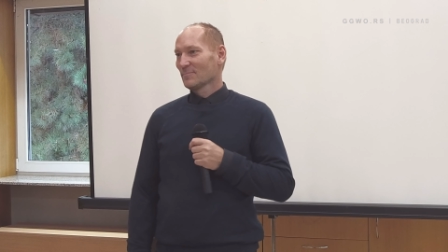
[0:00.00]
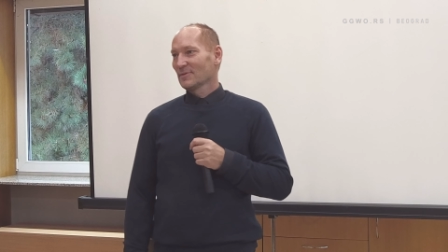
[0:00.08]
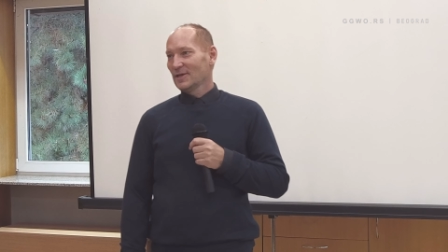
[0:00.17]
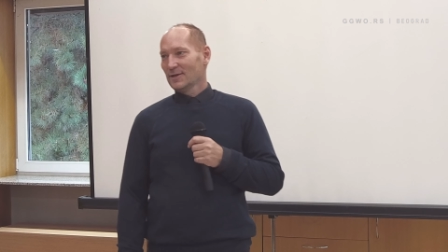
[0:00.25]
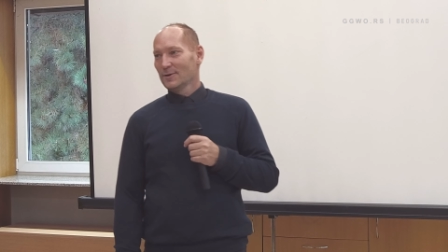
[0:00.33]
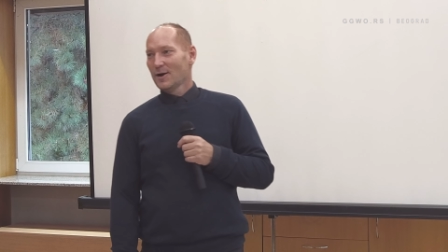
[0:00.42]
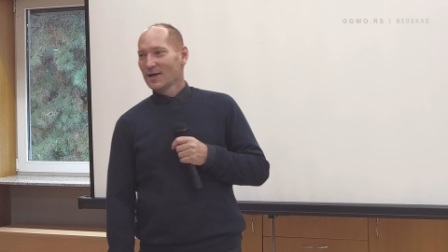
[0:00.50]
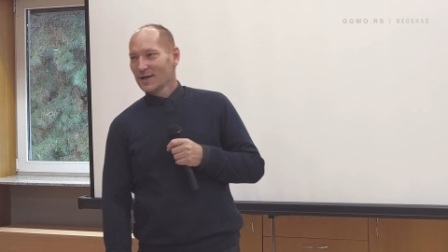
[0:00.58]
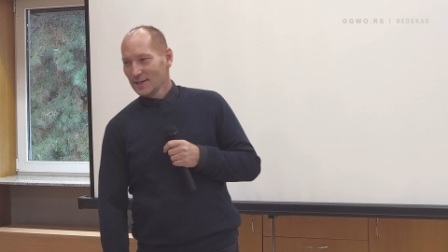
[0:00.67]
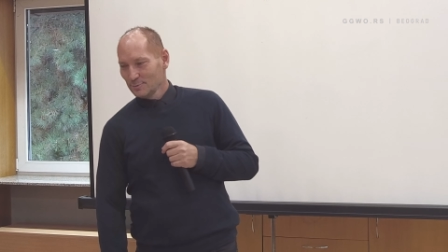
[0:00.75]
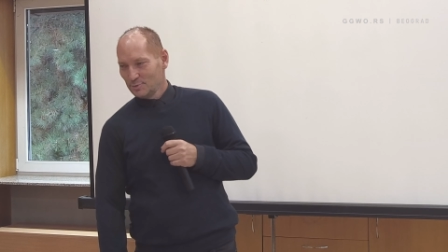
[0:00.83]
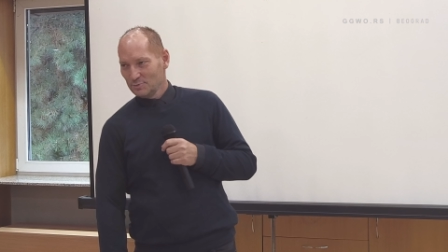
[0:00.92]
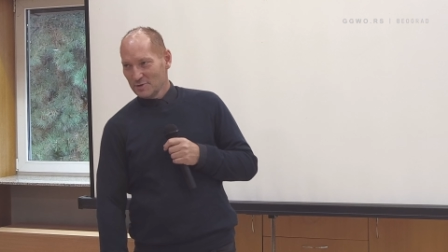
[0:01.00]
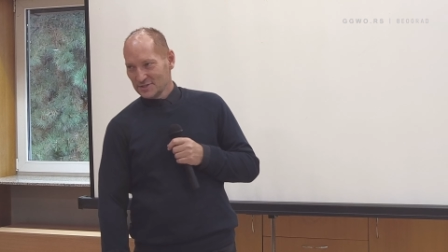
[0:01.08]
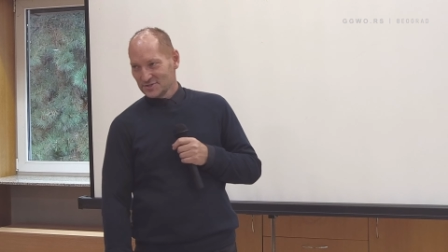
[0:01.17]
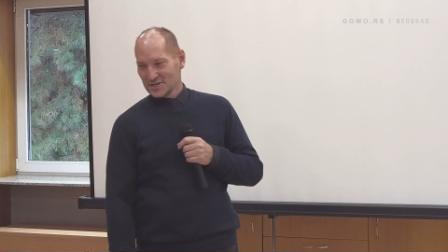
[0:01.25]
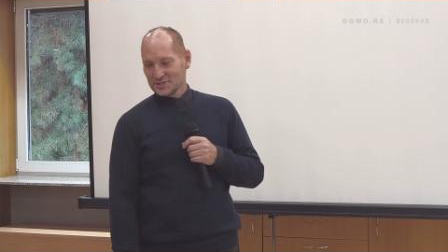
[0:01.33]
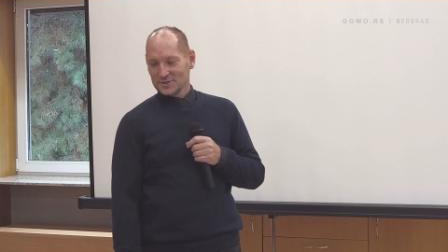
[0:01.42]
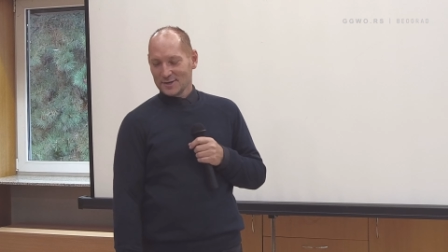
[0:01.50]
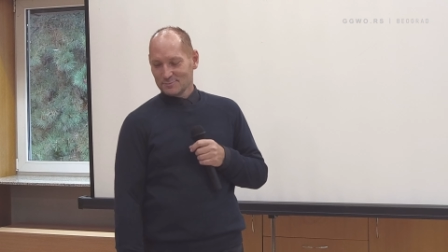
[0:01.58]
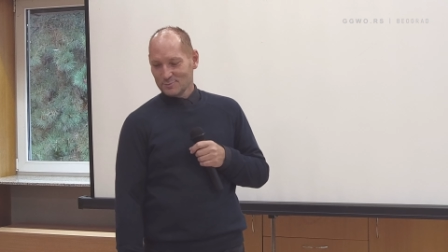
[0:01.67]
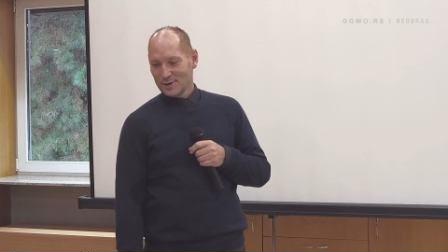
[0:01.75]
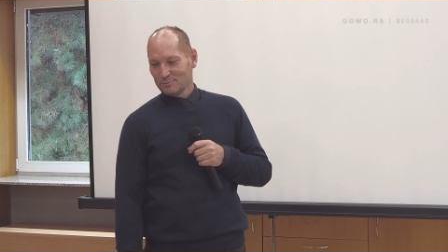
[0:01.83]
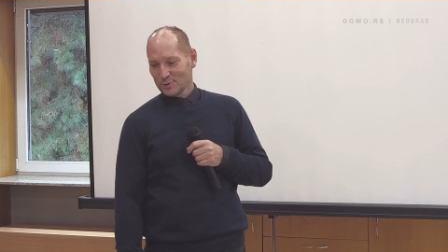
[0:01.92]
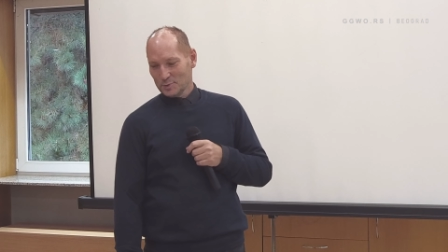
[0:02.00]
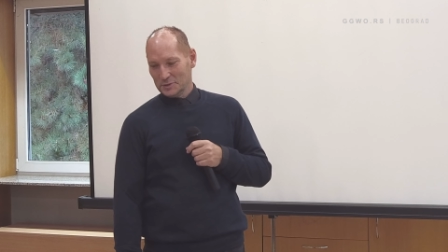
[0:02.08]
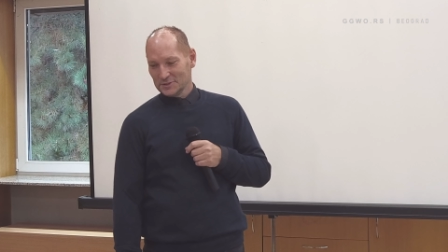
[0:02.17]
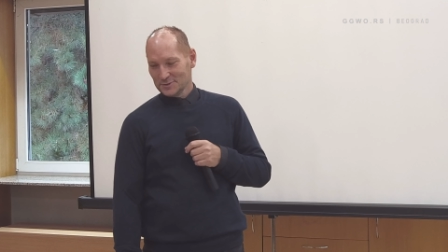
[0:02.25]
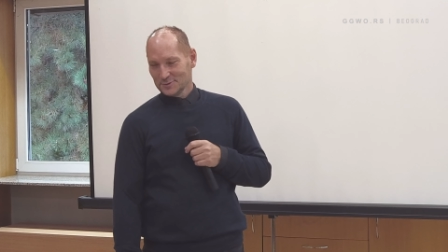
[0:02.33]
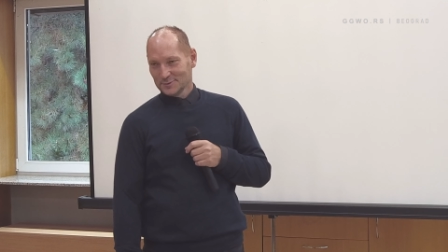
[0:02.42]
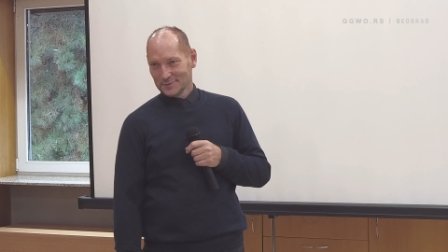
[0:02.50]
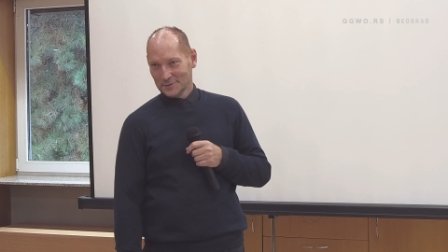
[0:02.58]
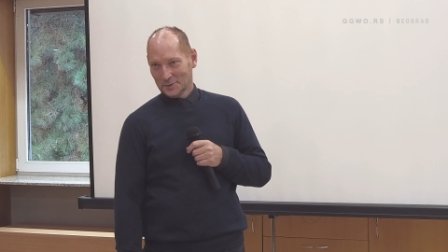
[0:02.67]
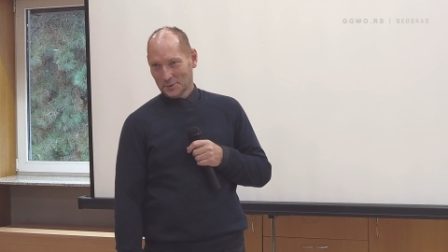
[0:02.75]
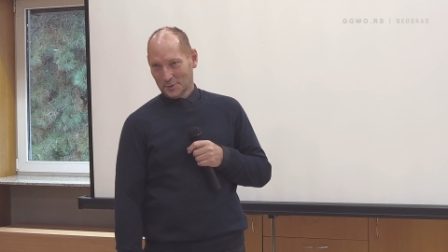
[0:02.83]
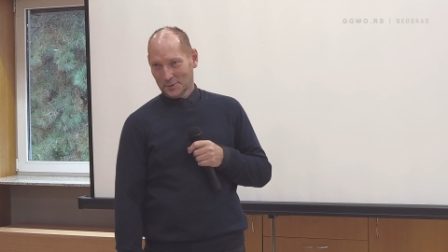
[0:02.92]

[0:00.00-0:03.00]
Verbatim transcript: You know, I'll, I'll be better next time. I promise. Yeah.